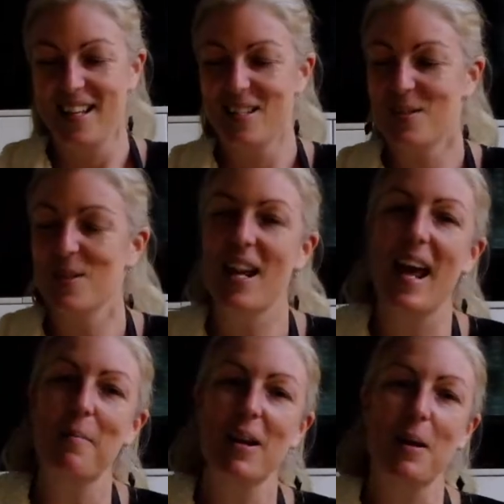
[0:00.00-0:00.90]
So
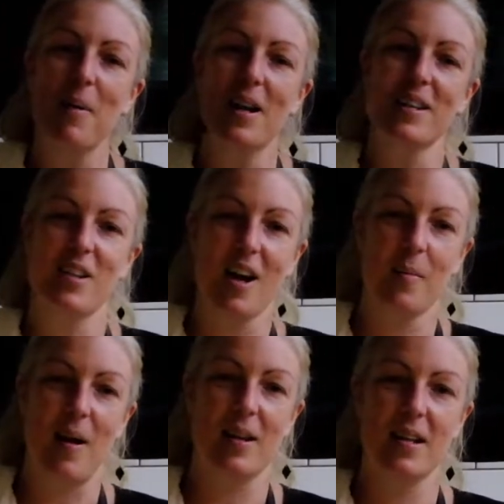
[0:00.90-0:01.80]
today what I wanted to talk
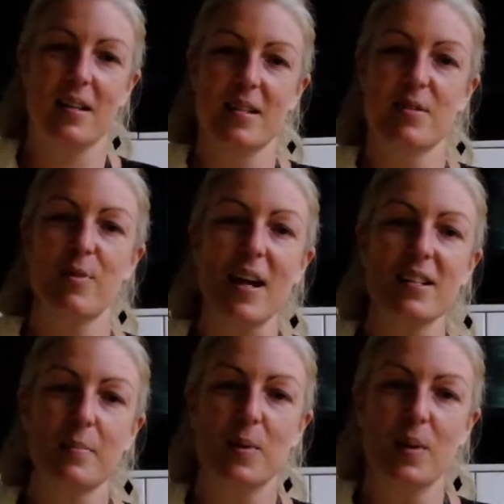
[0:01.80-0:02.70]
about is
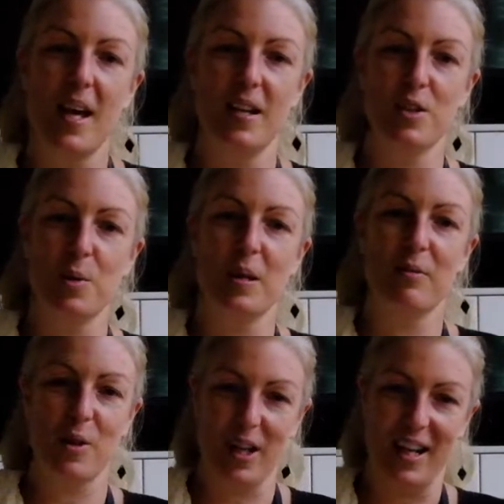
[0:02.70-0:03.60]
flexible and
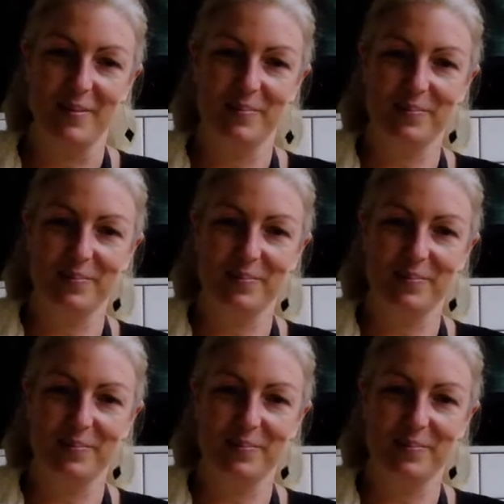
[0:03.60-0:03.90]
intuitive cooking.